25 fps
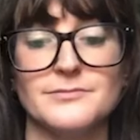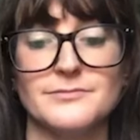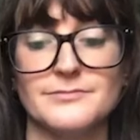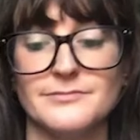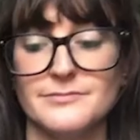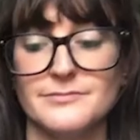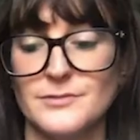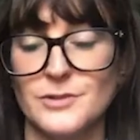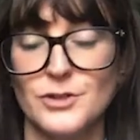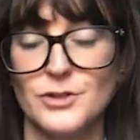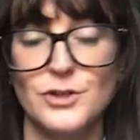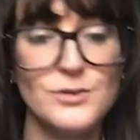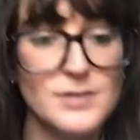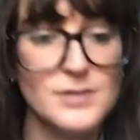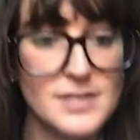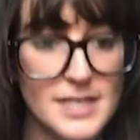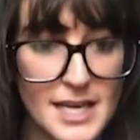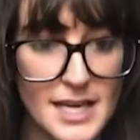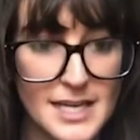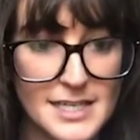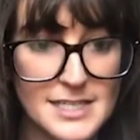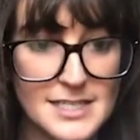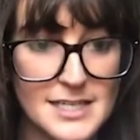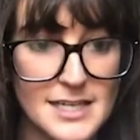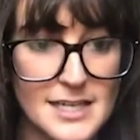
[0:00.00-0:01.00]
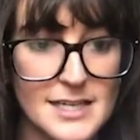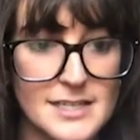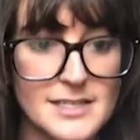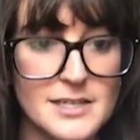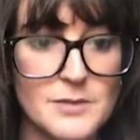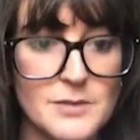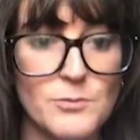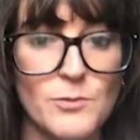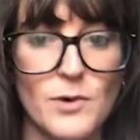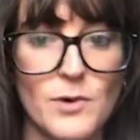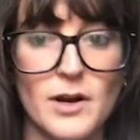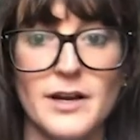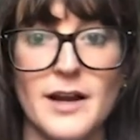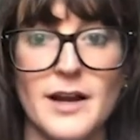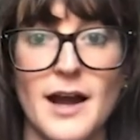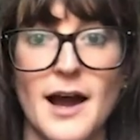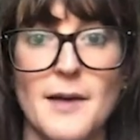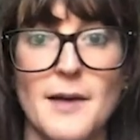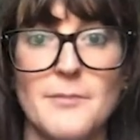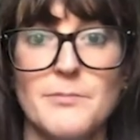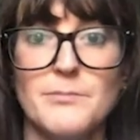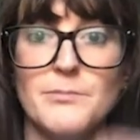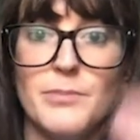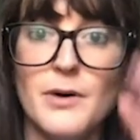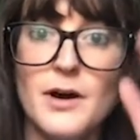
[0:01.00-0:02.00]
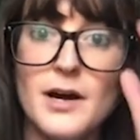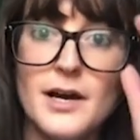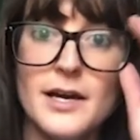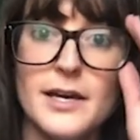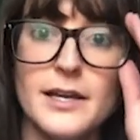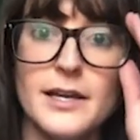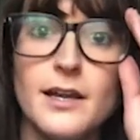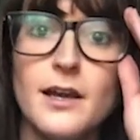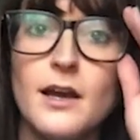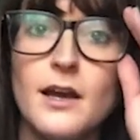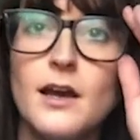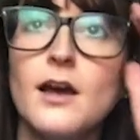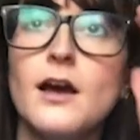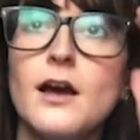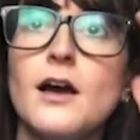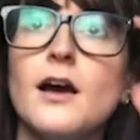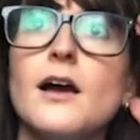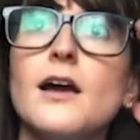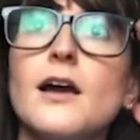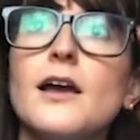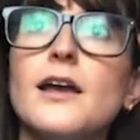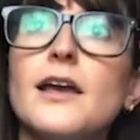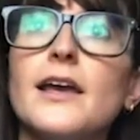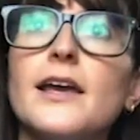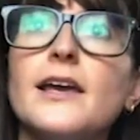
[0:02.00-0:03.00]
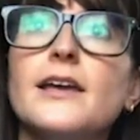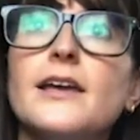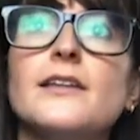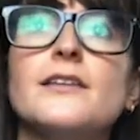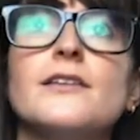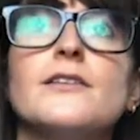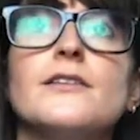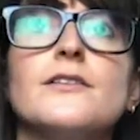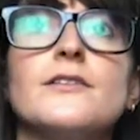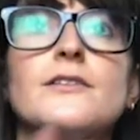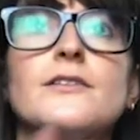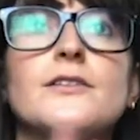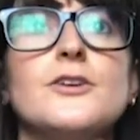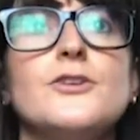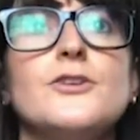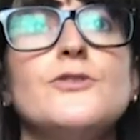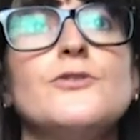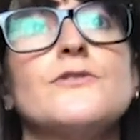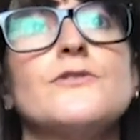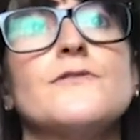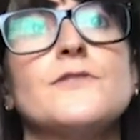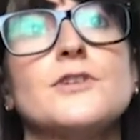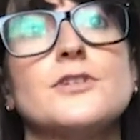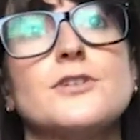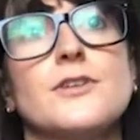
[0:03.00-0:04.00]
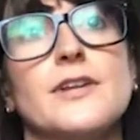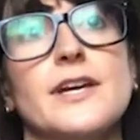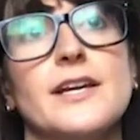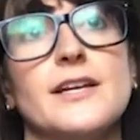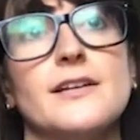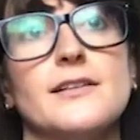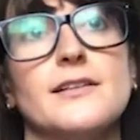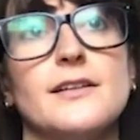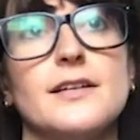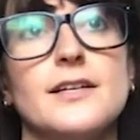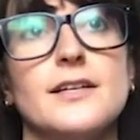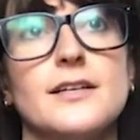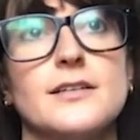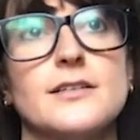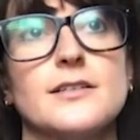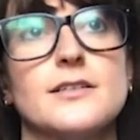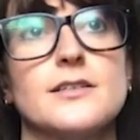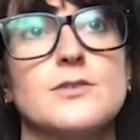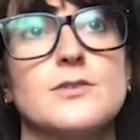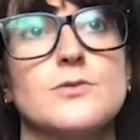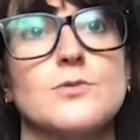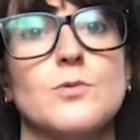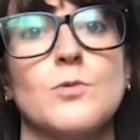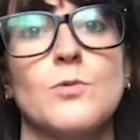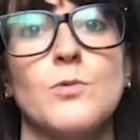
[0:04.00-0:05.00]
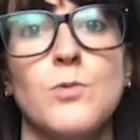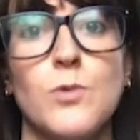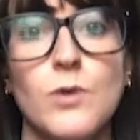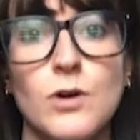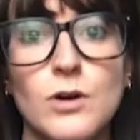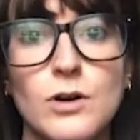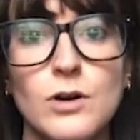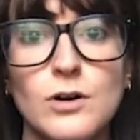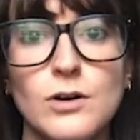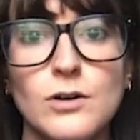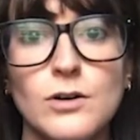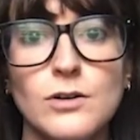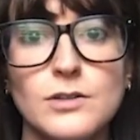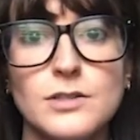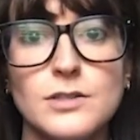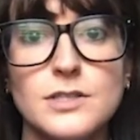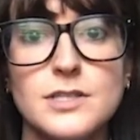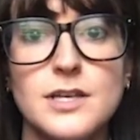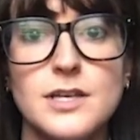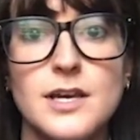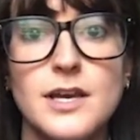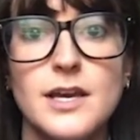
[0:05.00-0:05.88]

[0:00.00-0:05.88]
use cases and whatnot, but in the universal analytics world,